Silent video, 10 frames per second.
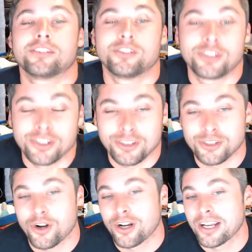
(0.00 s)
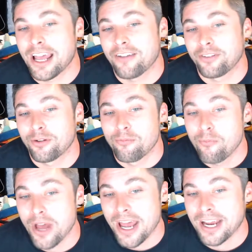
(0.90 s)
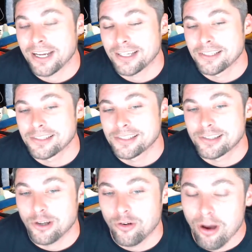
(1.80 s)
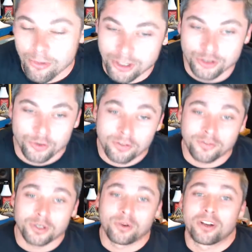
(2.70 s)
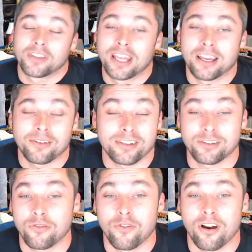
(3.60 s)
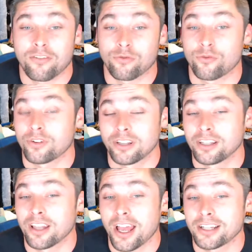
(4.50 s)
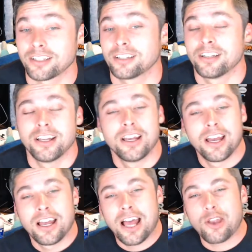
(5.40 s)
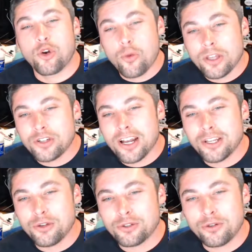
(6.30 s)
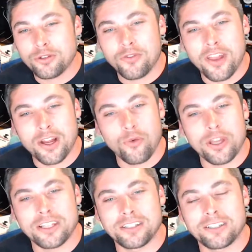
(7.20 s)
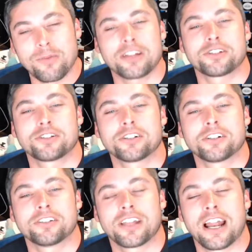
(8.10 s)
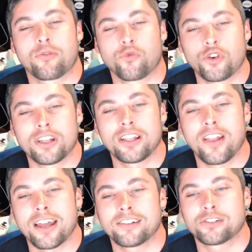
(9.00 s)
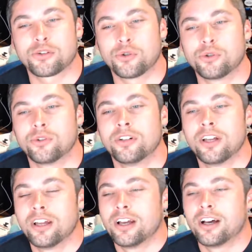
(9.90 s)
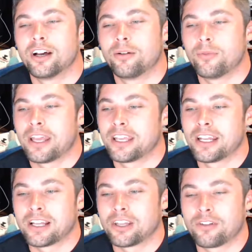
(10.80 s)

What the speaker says: just started having them back. So I'm going to do a review on that because so far I've really liked it. I normally try to use tools for like a week just to make sure that I really like the tool and get a good